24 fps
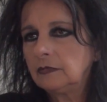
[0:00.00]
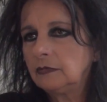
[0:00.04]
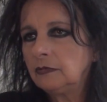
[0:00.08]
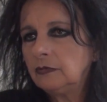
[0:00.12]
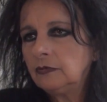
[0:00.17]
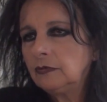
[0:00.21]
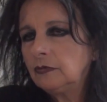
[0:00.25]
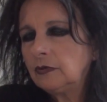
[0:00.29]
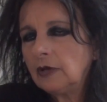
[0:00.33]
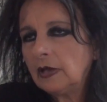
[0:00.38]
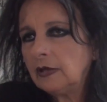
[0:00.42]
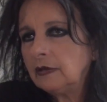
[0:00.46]

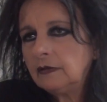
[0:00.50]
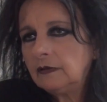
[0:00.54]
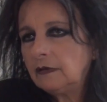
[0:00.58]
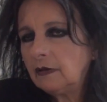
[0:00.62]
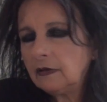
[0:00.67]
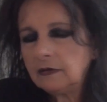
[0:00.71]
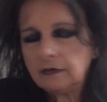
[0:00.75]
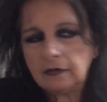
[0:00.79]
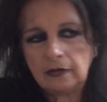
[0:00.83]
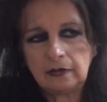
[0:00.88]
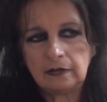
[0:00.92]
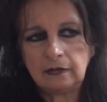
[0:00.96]
You can
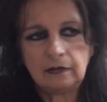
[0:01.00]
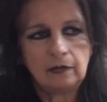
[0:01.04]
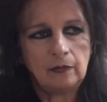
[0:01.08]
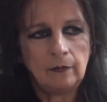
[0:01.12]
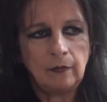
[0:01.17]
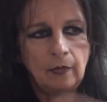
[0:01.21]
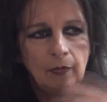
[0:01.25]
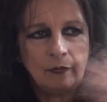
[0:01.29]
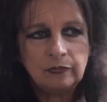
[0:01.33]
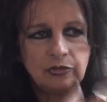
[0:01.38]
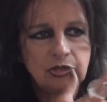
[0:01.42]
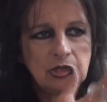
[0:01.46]
say that
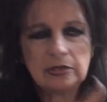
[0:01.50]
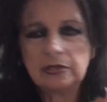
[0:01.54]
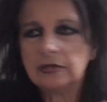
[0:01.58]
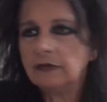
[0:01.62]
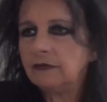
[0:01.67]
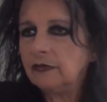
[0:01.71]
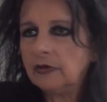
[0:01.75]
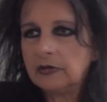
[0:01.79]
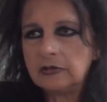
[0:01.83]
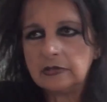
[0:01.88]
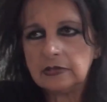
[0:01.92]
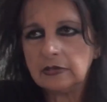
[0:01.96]
some objects,
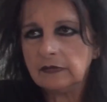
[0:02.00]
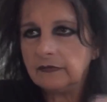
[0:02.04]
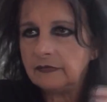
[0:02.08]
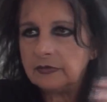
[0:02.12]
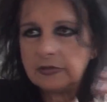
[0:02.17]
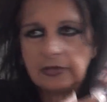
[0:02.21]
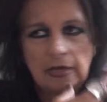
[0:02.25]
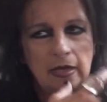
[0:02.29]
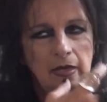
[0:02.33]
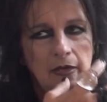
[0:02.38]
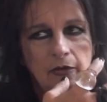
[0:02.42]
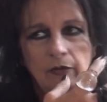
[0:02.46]
even
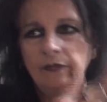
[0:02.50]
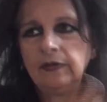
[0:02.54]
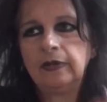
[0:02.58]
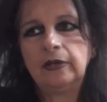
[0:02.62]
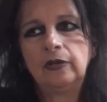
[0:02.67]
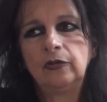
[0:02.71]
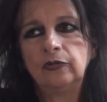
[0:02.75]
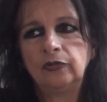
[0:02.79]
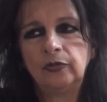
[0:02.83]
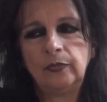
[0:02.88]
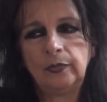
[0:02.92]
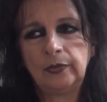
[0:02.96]
if they are
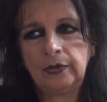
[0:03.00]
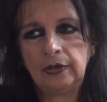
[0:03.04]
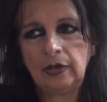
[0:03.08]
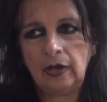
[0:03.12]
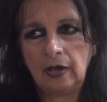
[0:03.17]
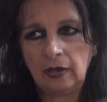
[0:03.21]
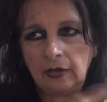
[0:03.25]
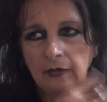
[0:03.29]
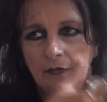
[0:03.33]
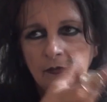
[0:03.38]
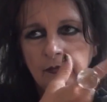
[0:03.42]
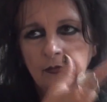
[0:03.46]
very contemporary,
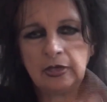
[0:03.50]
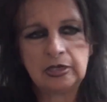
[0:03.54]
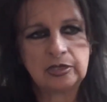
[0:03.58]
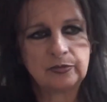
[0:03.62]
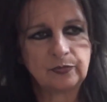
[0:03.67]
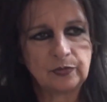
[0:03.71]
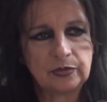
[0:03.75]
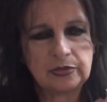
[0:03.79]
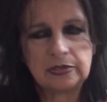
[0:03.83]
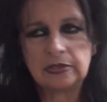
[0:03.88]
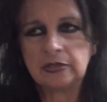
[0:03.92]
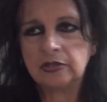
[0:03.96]
are
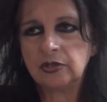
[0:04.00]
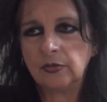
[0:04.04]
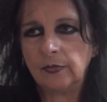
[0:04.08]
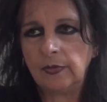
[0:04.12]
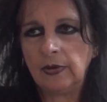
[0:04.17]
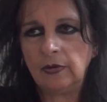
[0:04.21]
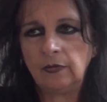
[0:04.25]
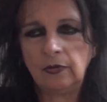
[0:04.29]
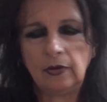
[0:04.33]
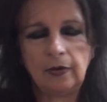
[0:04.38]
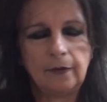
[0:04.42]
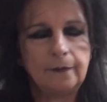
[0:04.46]
expressing the
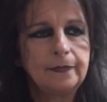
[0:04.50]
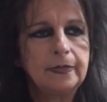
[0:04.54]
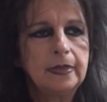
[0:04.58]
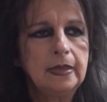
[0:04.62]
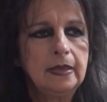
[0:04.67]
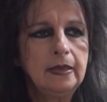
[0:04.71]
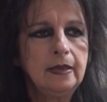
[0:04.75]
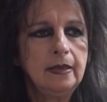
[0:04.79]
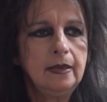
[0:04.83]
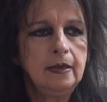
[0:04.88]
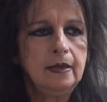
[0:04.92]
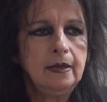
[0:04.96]
power.
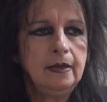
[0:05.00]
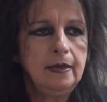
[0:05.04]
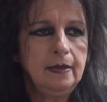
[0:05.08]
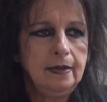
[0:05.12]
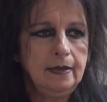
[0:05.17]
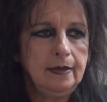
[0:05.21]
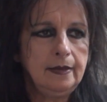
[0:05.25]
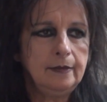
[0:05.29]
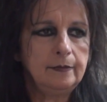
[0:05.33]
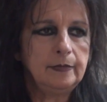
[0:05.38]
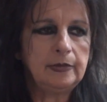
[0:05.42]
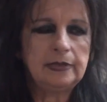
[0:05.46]

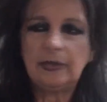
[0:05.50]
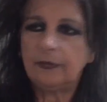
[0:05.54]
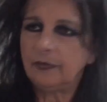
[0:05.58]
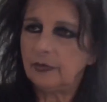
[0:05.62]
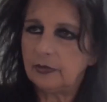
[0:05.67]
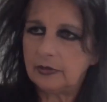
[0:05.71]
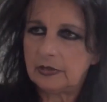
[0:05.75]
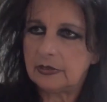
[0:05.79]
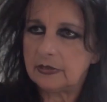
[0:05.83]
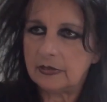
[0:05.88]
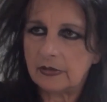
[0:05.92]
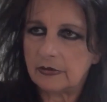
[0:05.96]
But I'm
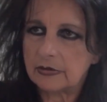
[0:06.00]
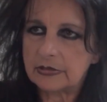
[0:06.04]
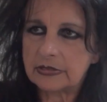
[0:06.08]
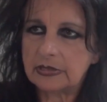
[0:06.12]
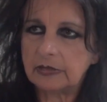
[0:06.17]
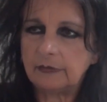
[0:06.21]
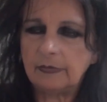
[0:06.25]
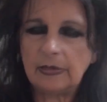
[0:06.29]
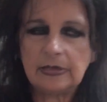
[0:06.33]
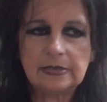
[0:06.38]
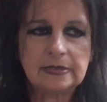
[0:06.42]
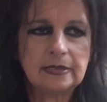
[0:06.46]
not
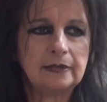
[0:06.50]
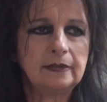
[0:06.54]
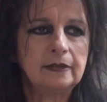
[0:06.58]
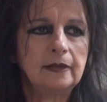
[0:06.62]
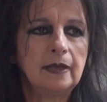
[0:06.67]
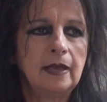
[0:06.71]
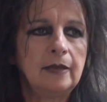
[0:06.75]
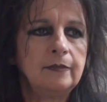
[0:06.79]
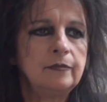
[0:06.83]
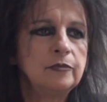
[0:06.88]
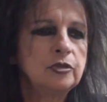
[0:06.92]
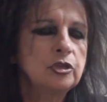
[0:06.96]
interested by that.
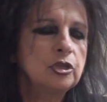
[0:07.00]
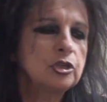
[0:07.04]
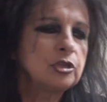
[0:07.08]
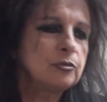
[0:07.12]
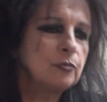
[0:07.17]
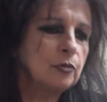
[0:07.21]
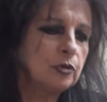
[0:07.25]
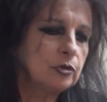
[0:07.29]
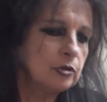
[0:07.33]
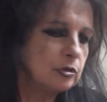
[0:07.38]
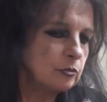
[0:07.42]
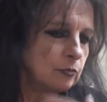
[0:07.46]
I'm just
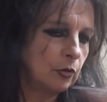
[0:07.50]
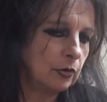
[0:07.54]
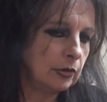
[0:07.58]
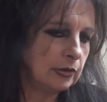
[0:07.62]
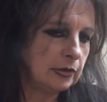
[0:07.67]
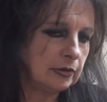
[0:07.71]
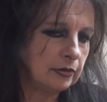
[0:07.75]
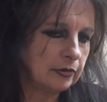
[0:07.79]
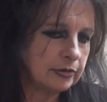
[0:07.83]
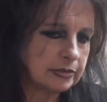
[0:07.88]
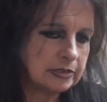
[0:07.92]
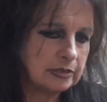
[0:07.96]
much more
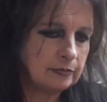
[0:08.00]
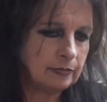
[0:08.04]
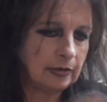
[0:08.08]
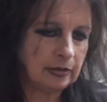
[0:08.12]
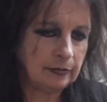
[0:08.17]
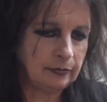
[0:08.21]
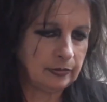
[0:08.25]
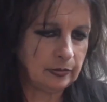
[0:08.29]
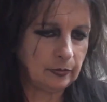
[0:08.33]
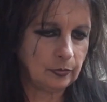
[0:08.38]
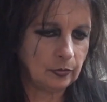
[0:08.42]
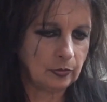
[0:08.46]
interested
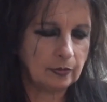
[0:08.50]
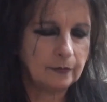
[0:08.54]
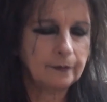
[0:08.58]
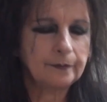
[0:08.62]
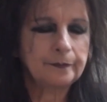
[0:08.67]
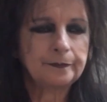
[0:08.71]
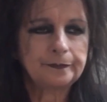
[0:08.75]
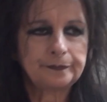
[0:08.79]
by people.